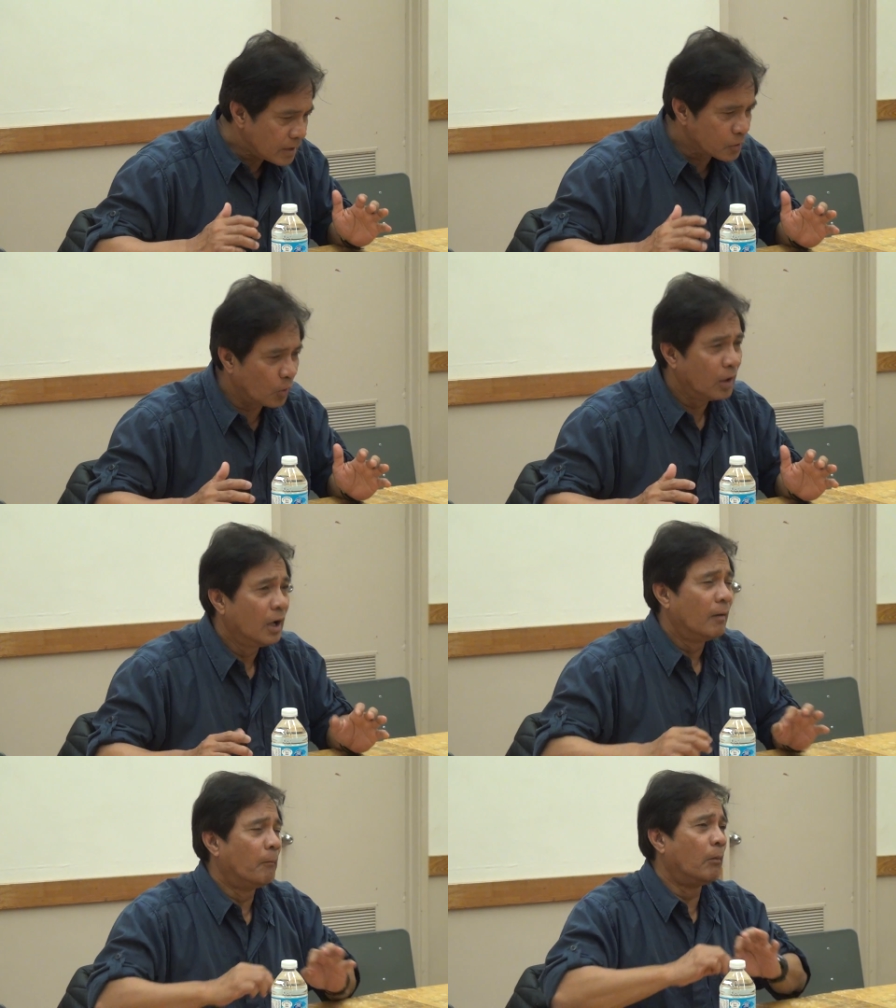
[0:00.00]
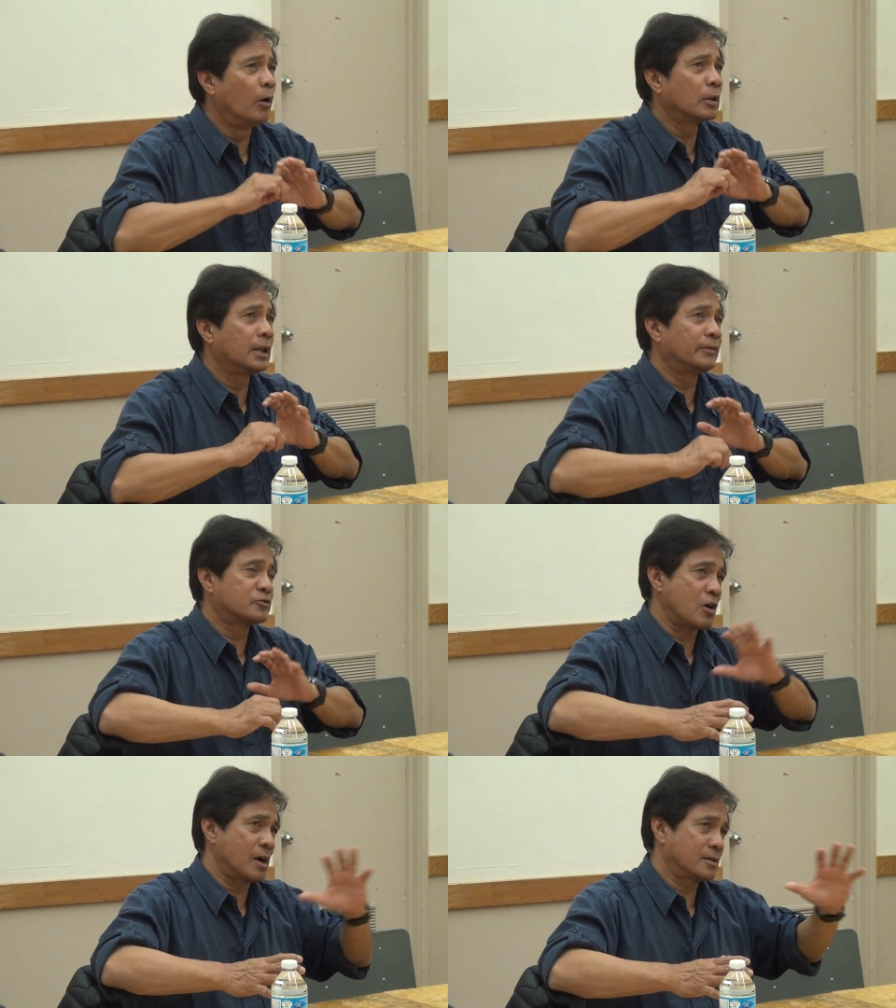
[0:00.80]
So
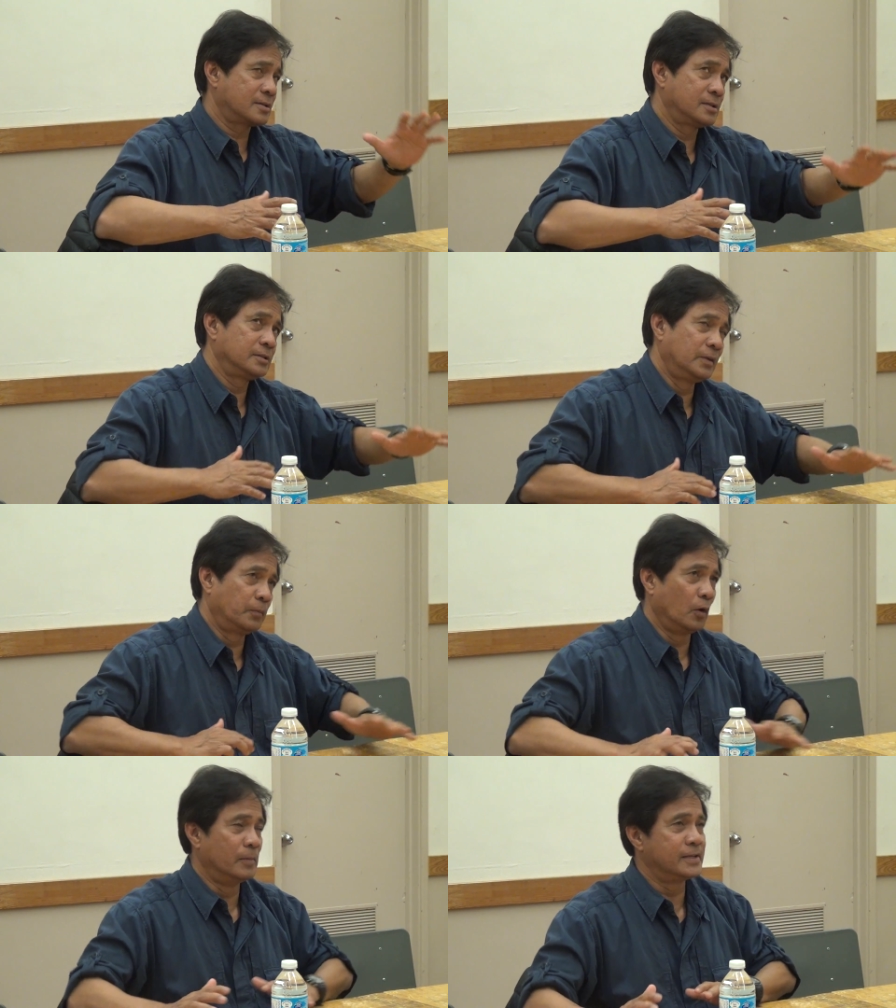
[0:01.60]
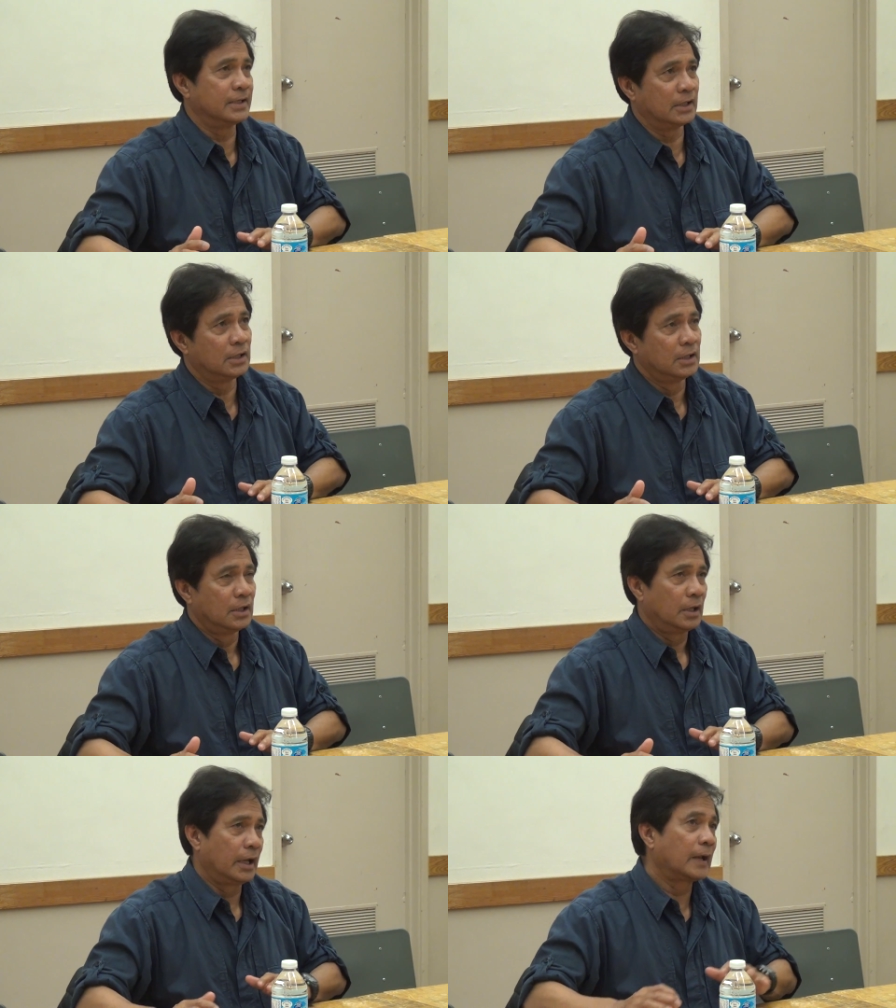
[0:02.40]
multi-track diplomacy,
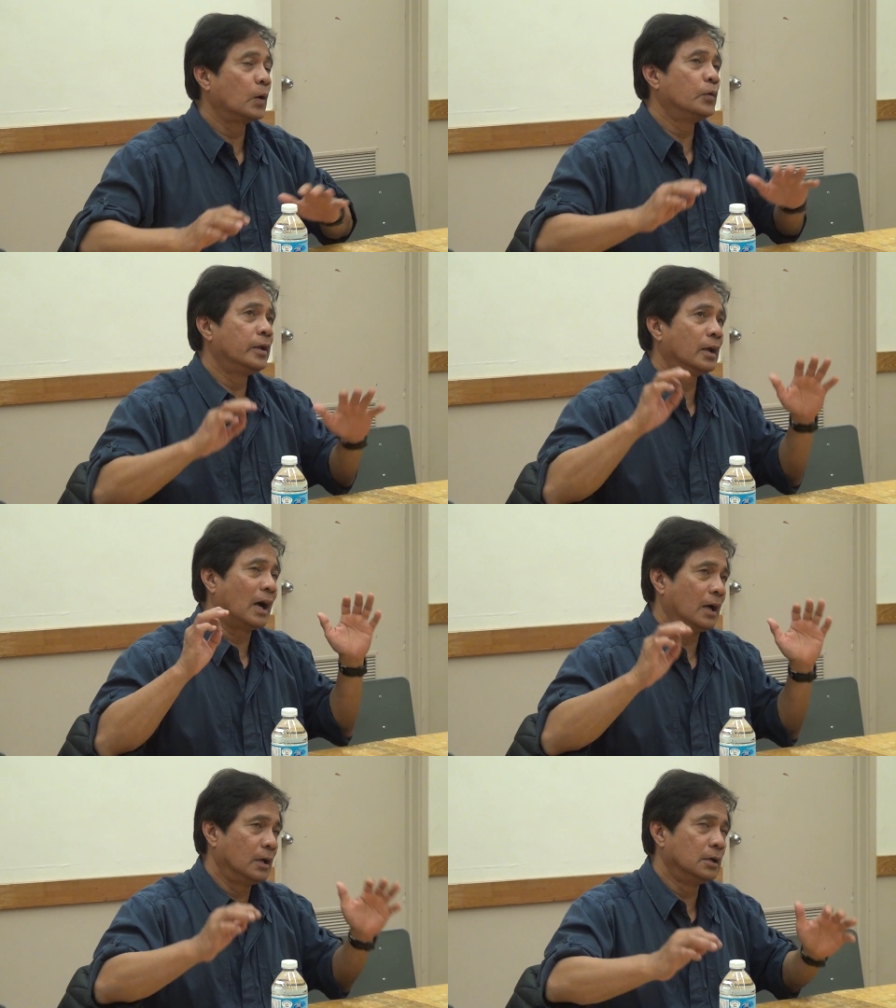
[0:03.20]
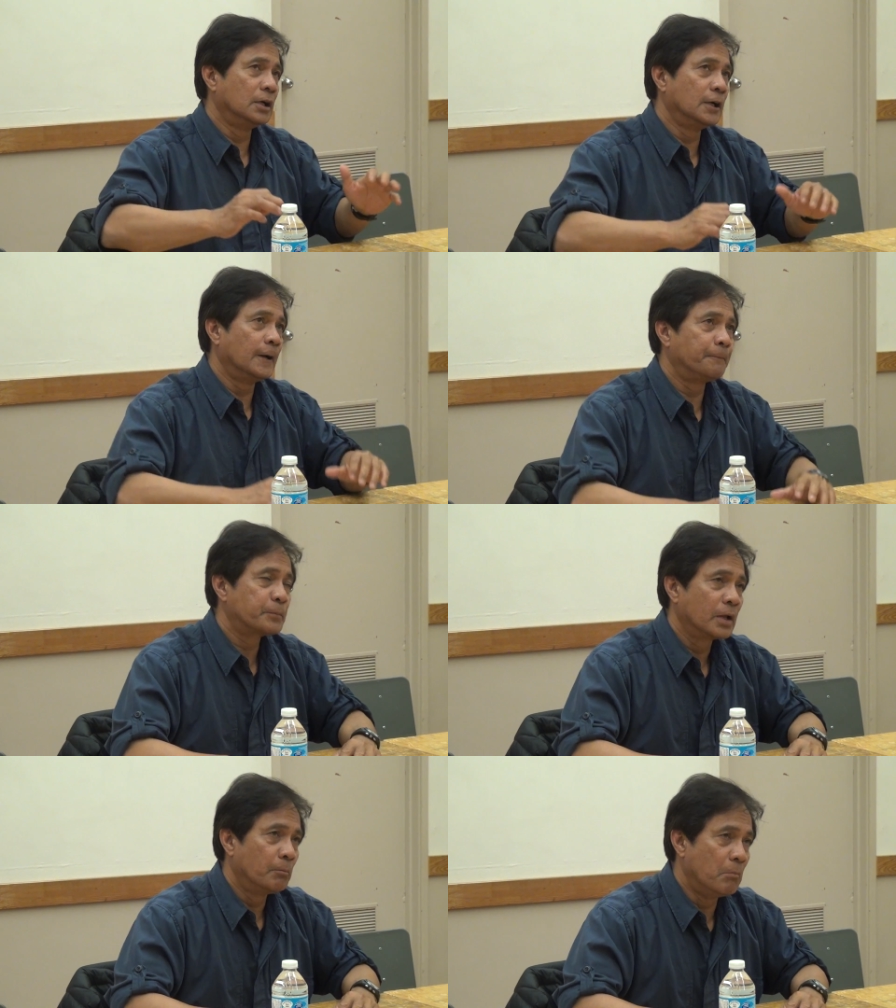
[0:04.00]
including uh,
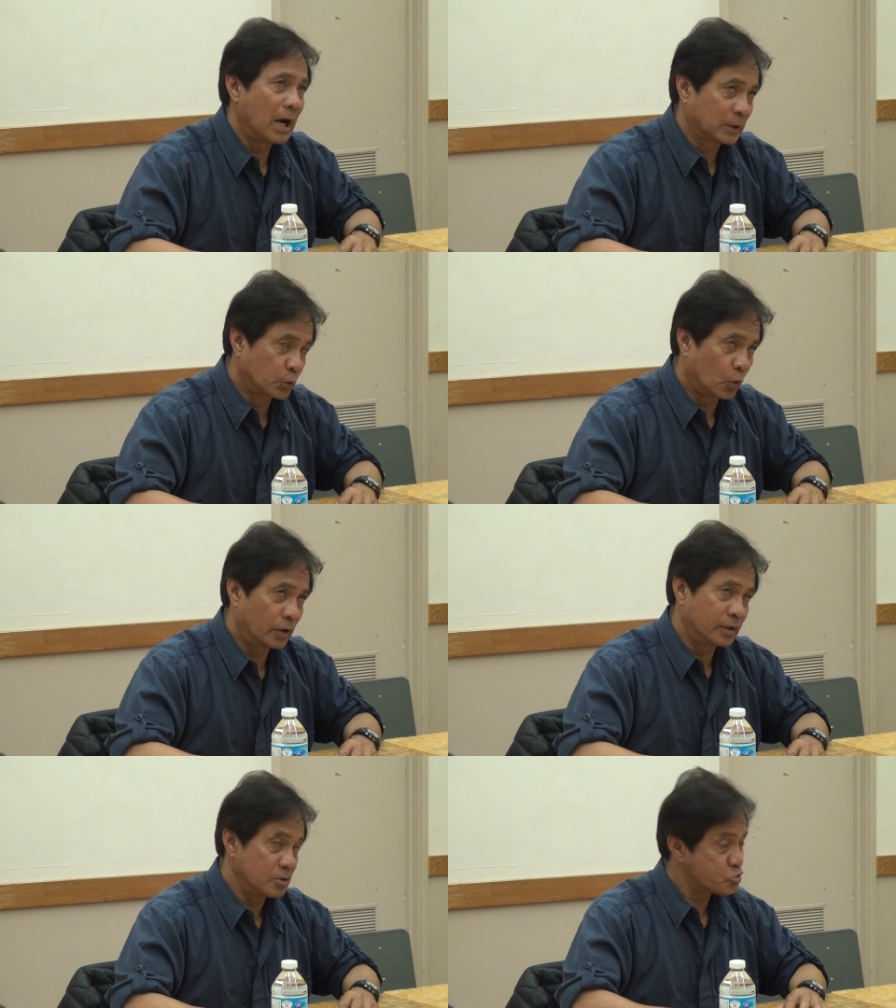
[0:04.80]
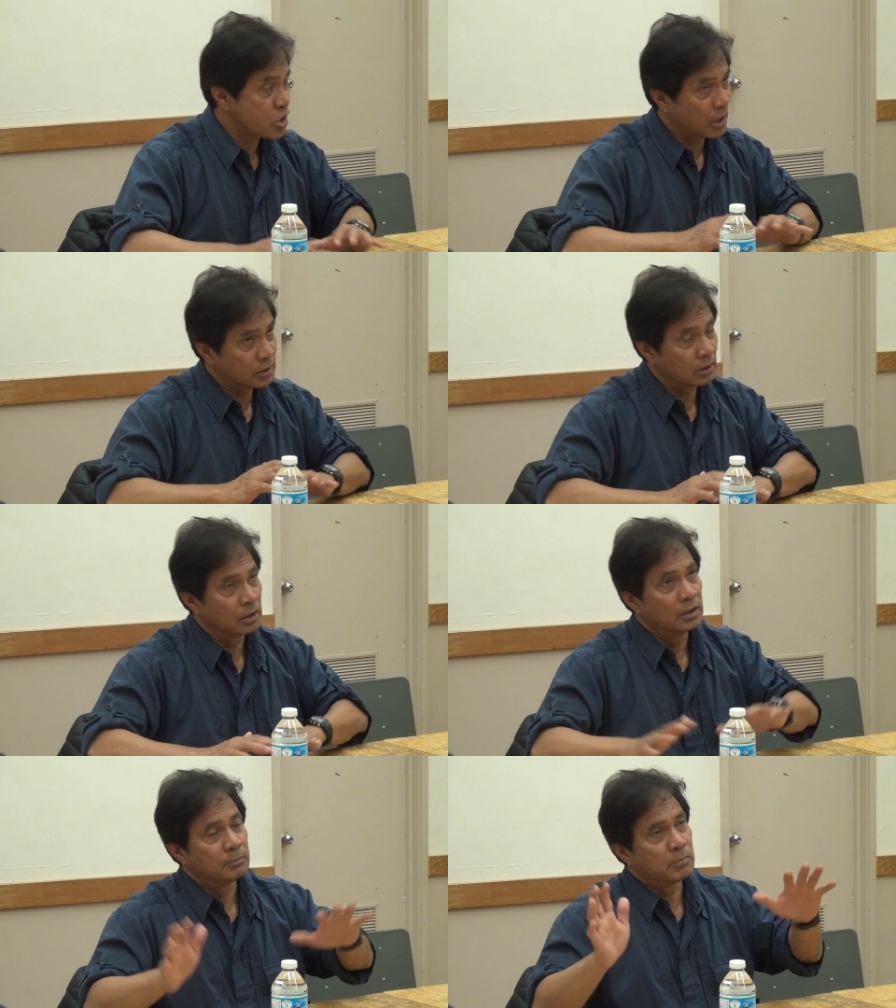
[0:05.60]
backdoor channel,
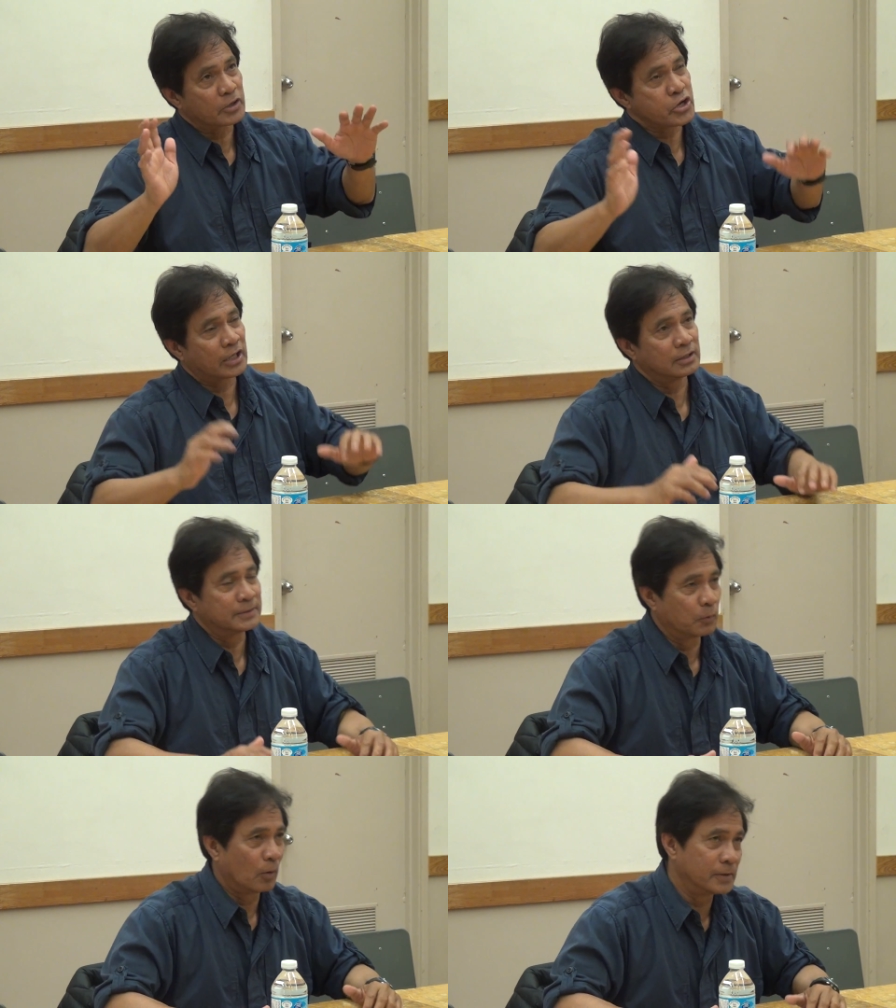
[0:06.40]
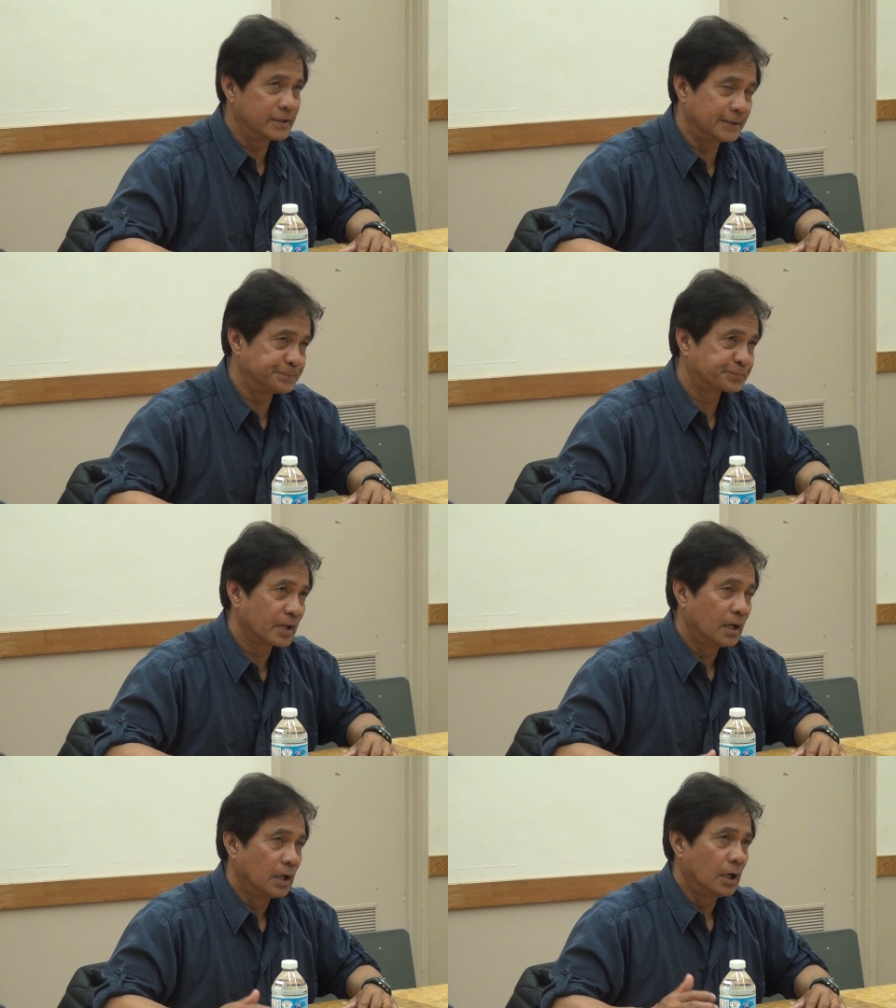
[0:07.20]
back channel diplomacy
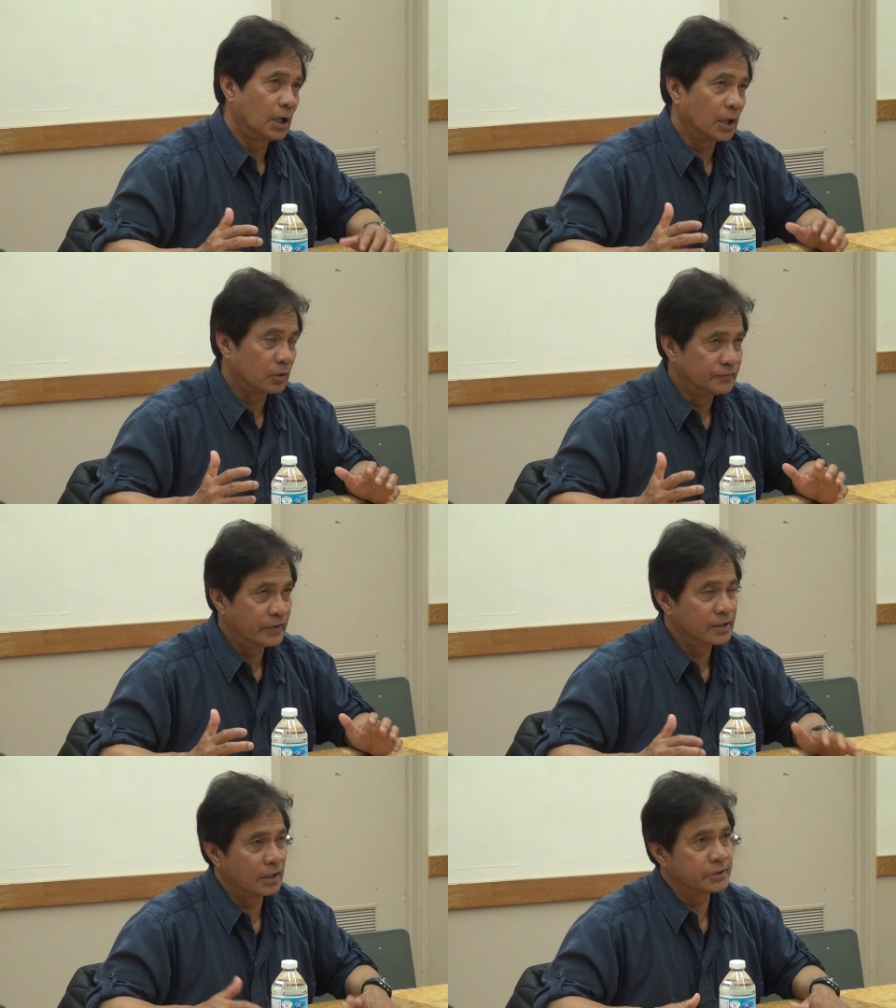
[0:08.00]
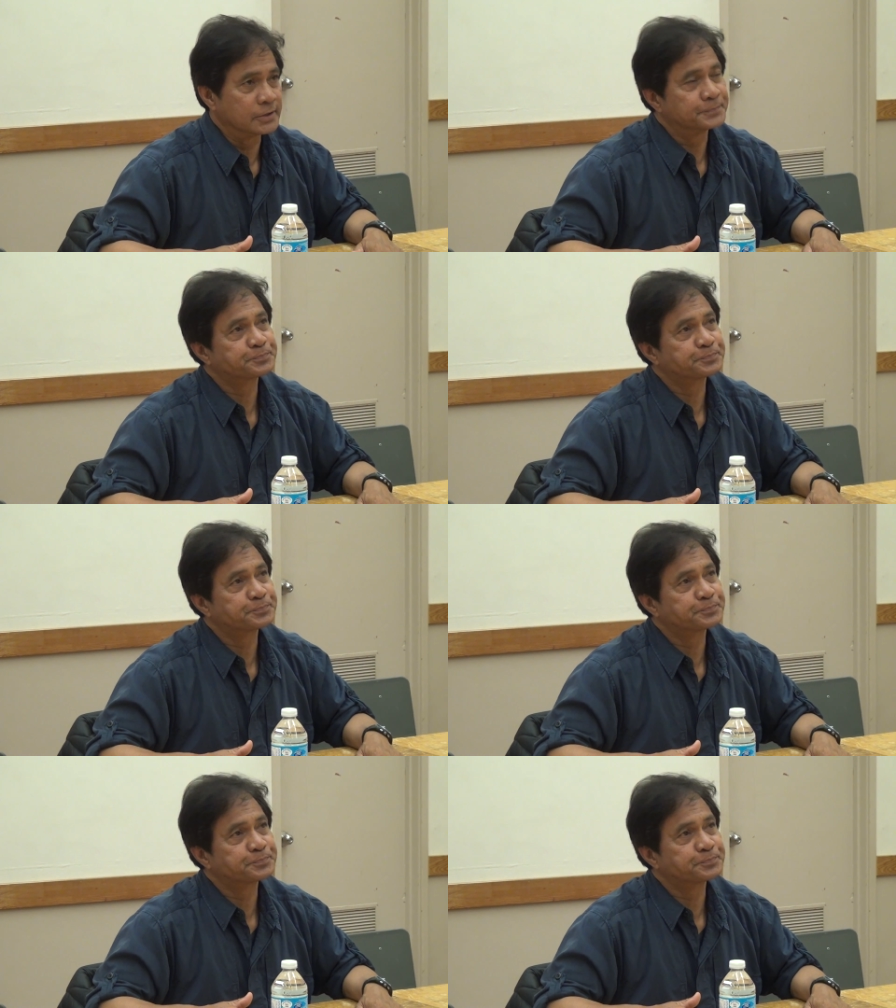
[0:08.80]
uh, conversation